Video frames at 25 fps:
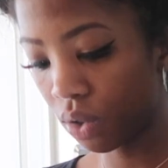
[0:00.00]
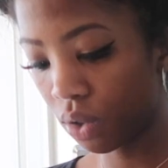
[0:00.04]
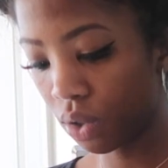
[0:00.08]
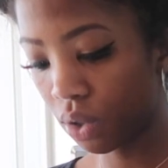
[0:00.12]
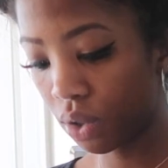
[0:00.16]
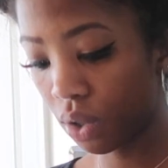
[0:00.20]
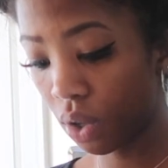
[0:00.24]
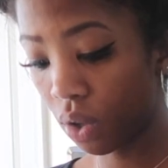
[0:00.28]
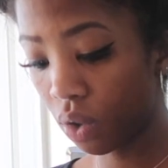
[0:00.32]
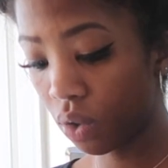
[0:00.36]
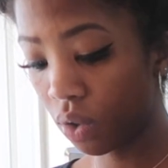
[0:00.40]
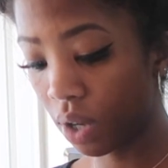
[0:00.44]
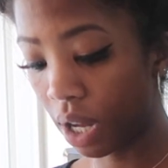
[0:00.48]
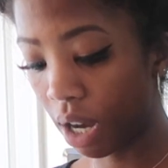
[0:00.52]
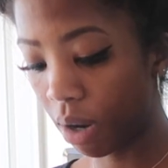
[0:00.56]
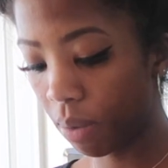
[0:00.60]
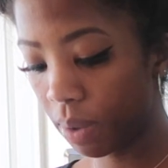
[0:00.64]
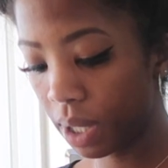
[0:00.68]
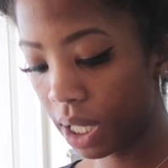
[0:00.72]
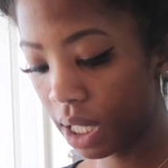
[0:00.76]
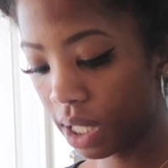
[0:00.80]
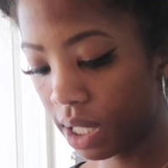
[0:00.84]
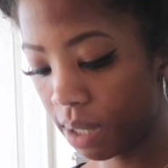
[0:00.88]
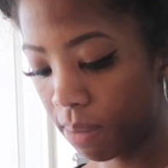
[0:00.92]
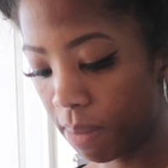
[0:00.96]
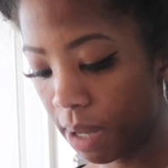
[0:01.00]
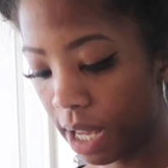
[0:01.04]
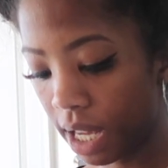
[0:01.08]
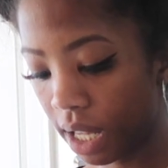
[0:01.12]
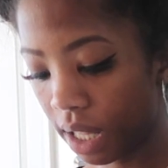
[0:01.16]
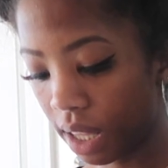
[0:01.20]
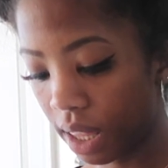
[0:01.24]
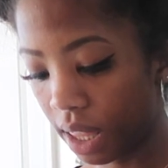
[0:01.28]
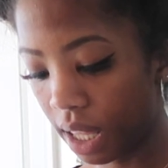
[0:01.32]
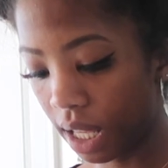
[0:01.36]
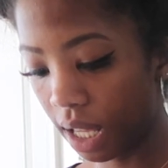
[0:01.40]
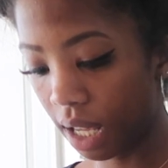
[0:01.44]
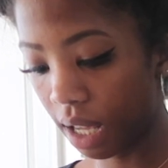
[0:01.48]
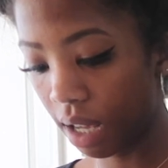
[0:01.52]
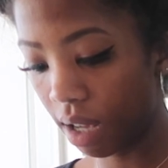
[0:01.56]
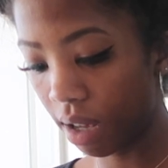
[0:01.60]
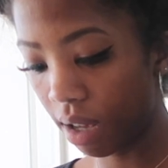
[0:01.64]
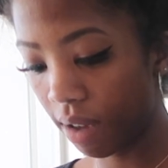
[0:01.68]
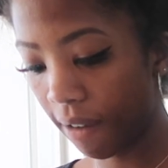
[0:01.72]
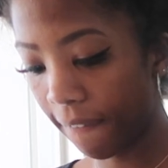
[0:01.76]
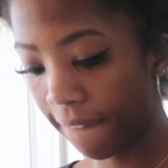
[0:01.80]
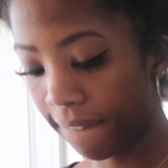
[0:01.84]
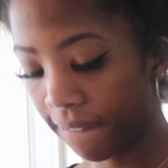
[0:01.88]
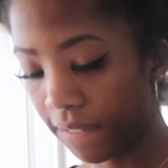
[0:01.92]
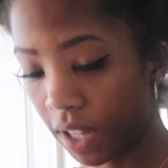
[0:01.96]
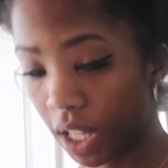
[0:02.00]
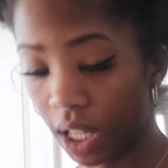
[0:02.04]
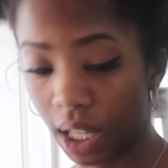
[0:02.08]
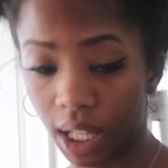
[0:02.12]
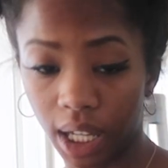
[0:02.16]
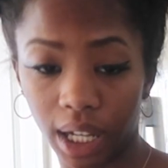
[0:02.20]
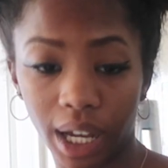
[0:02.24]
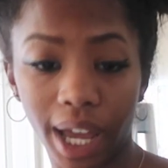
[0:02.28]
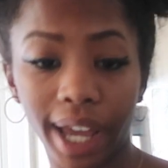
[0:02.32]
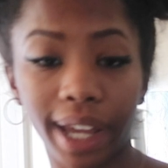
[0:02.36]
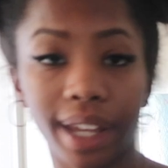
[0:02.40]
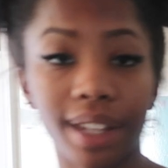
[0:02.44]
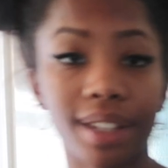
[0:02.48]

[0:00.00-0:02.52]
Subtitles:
So now we need to make the filling. I